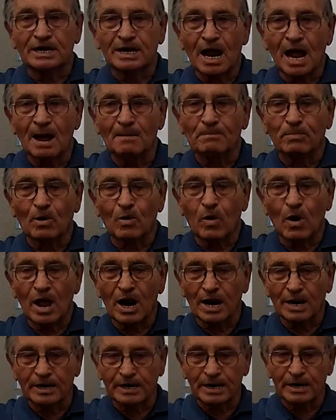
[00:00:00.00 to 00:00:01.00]
top
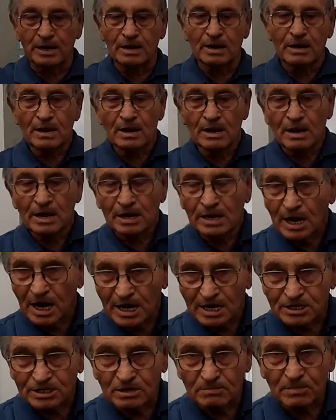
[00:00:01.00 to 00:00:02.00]
quality
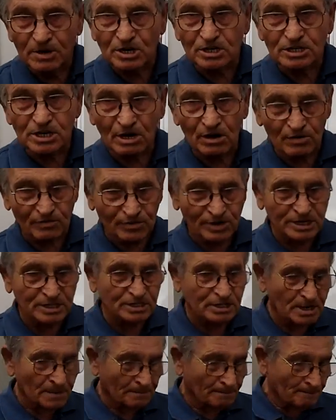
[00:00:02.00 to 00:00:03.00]
customer
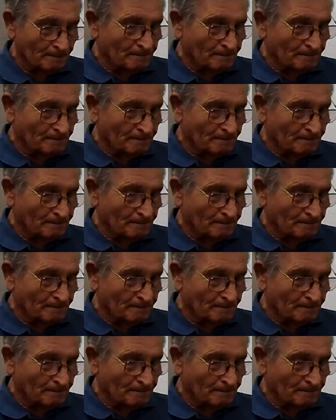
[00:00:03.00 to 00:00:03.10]
service.